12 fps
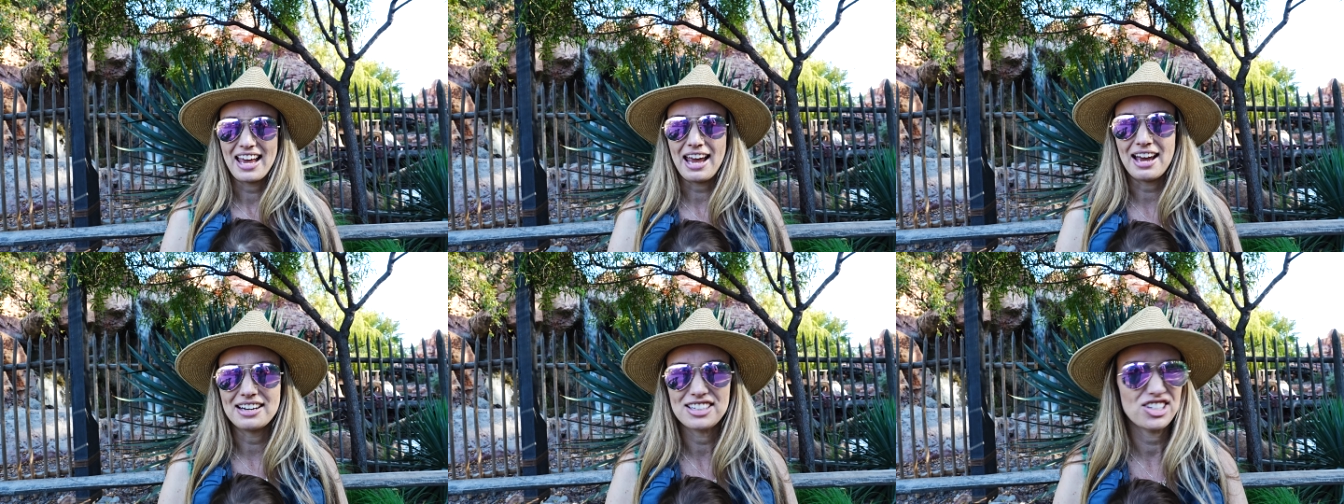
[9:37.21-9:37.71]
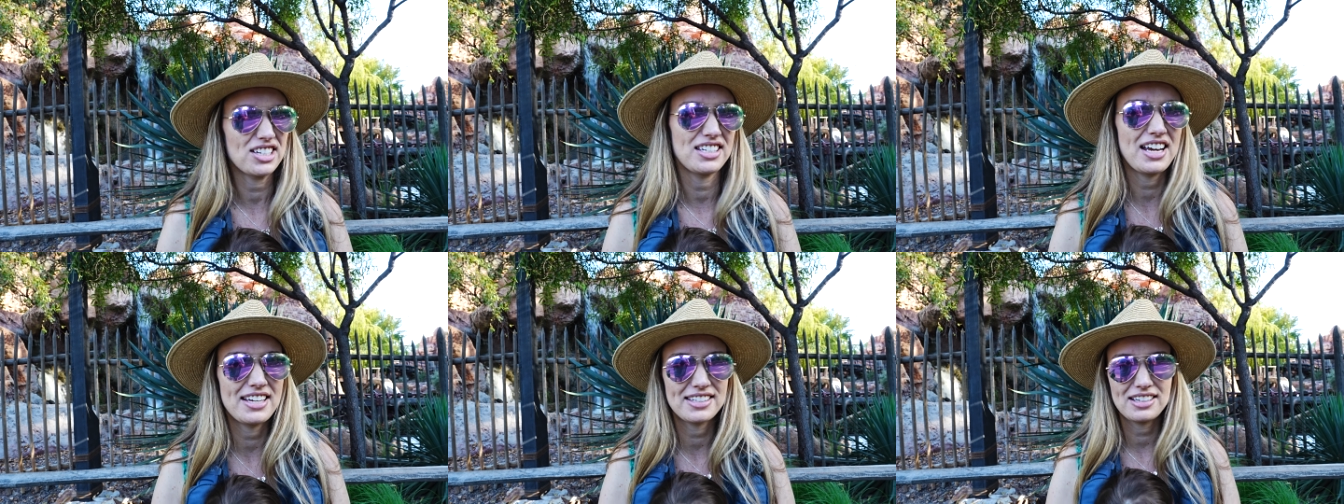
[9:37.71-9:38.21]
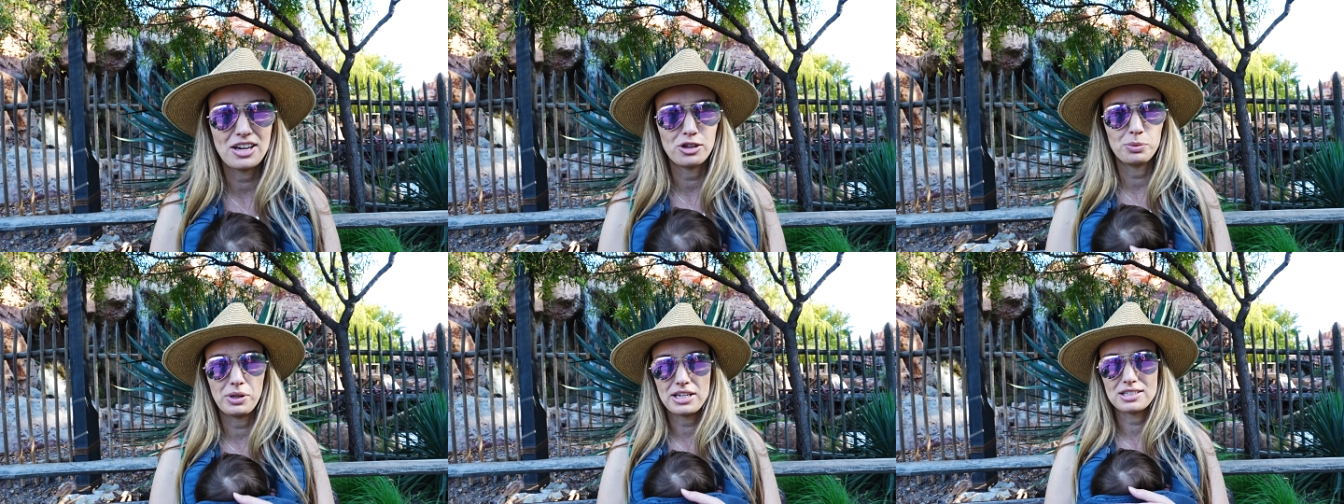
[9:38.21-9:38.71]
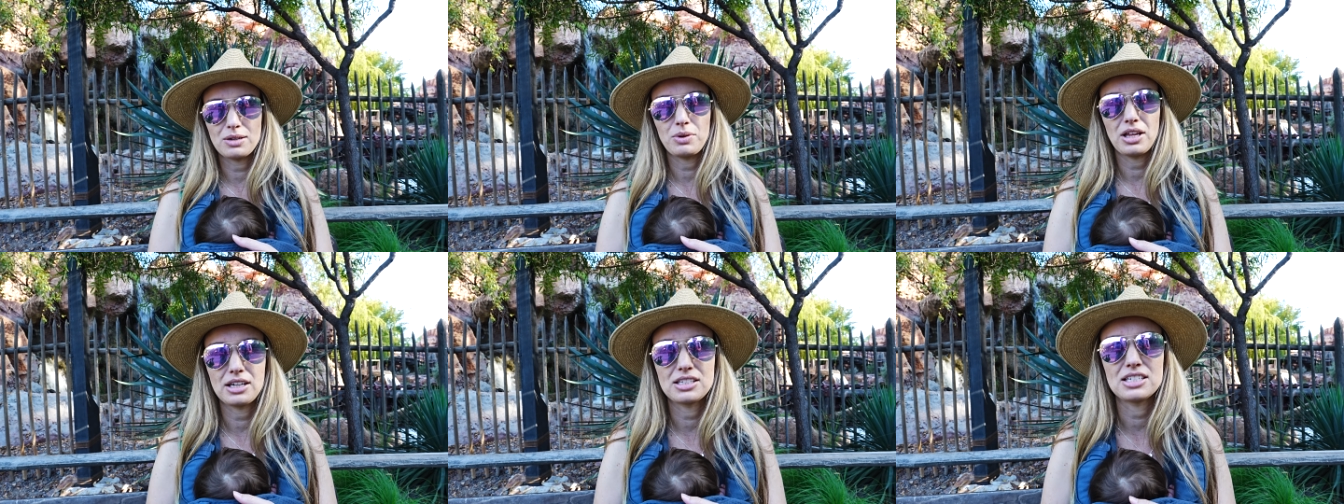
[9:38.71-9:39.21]
And it's just nice, another place that
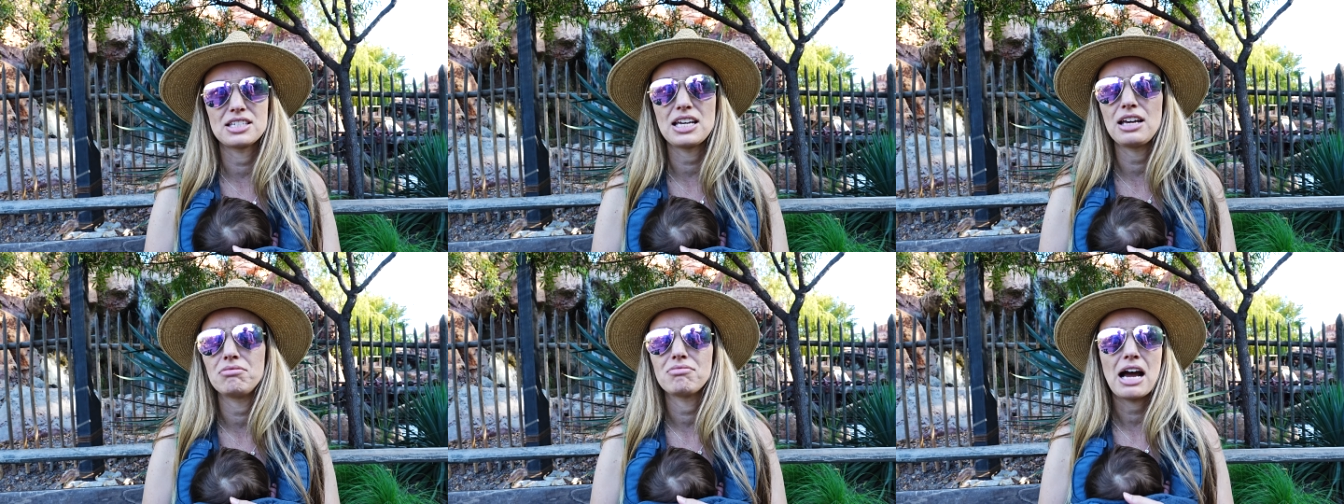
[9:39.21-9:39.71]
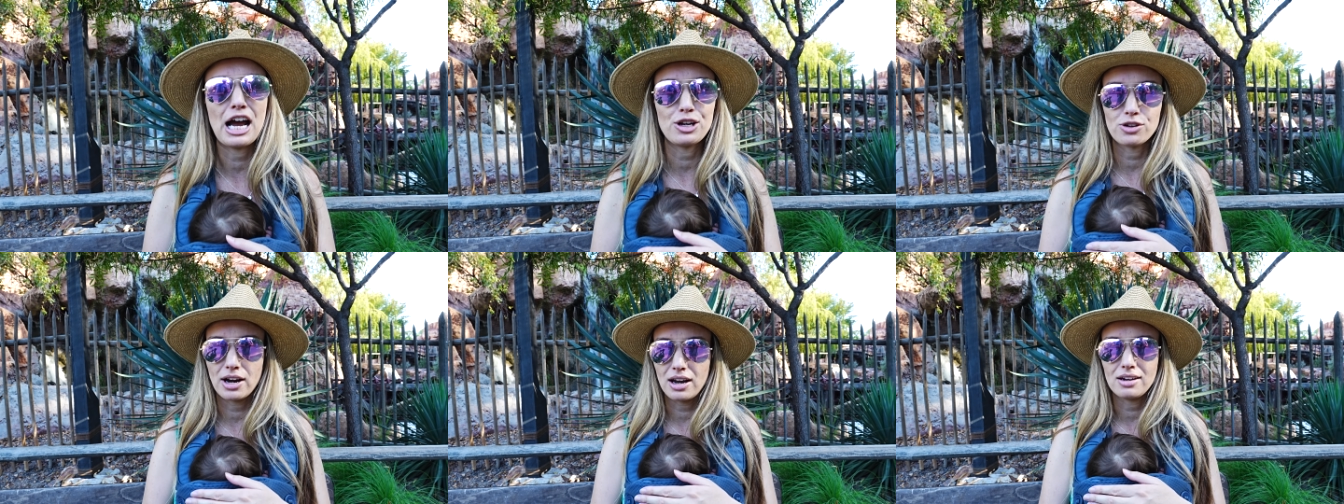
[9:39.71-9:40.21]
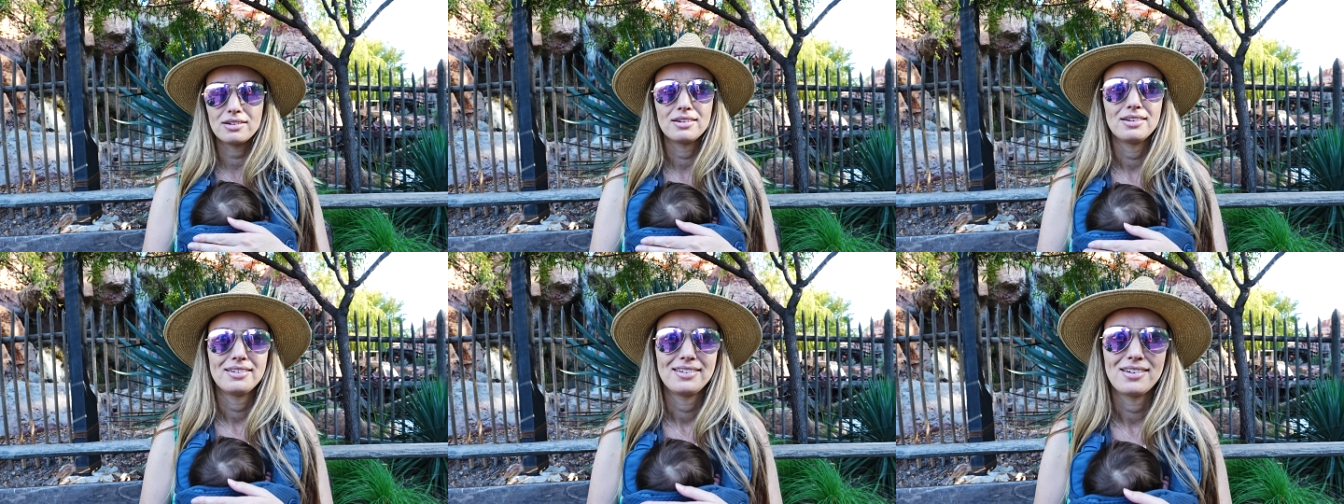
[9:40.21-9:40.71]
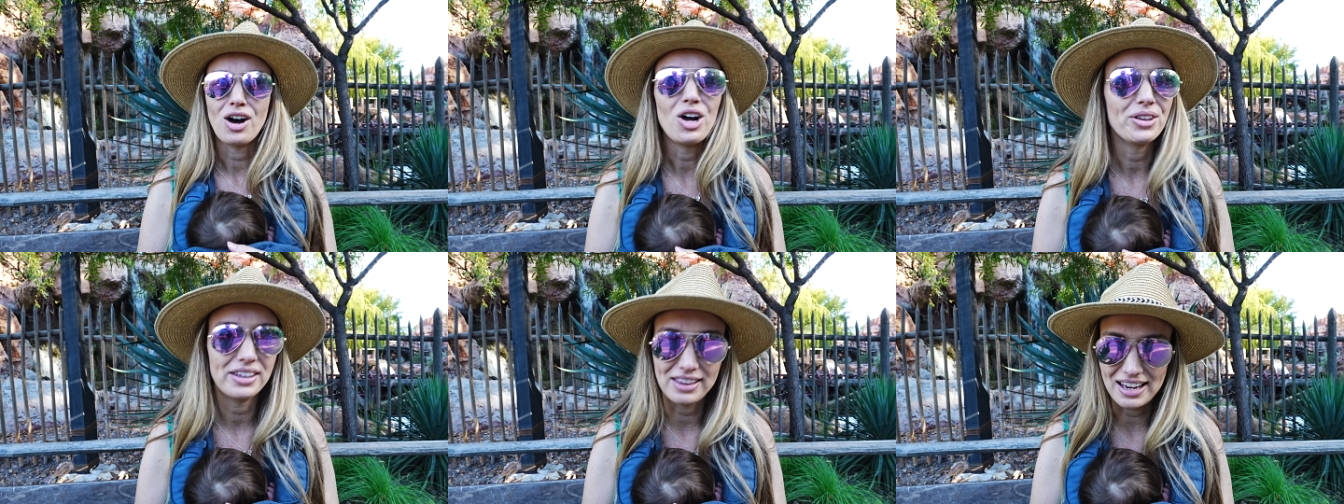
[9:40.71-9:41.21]
we like to sit, hydrate,
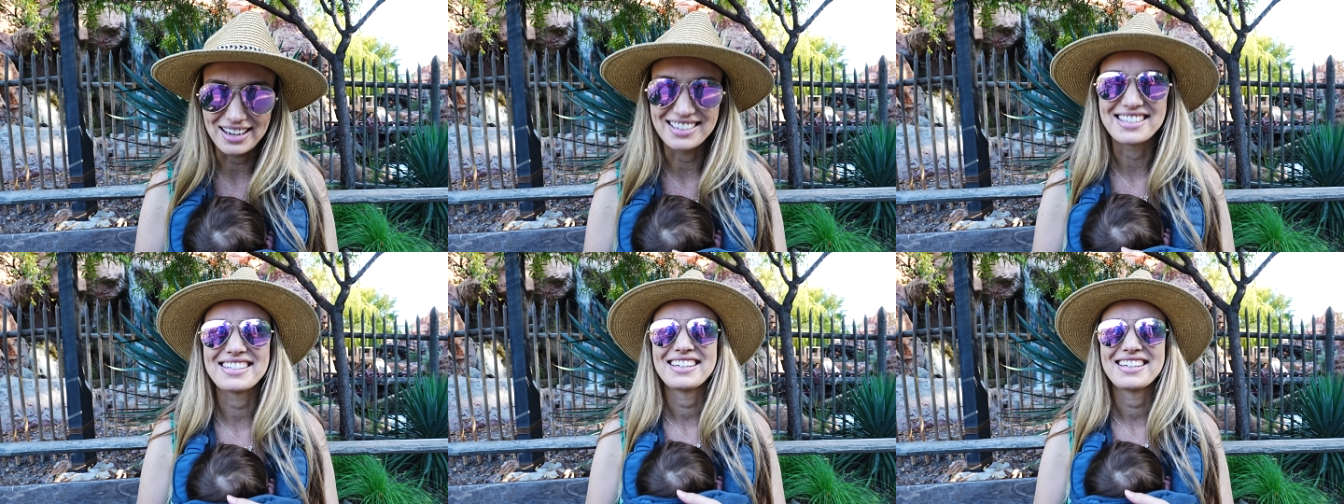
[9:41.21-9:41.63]
all L the things.